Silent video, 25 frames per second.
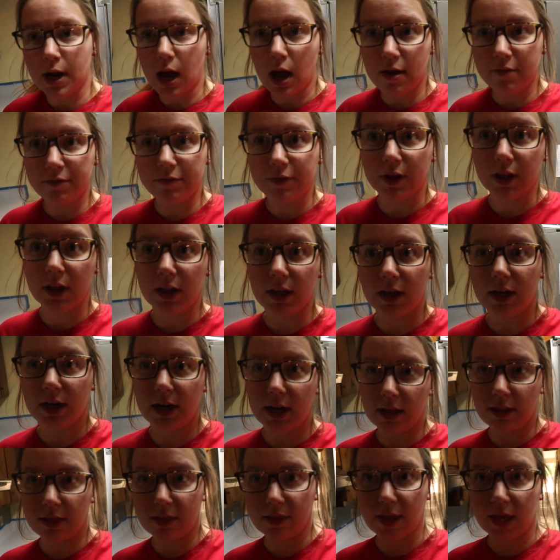not feeling
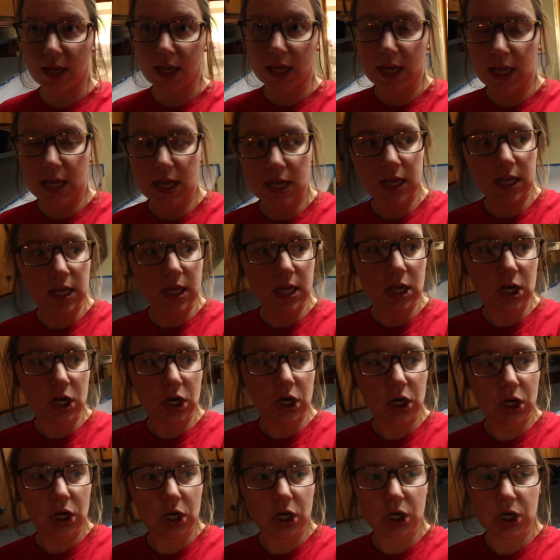anything
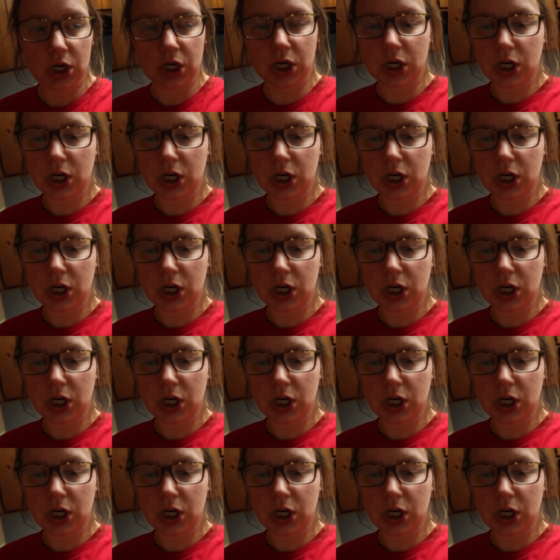here.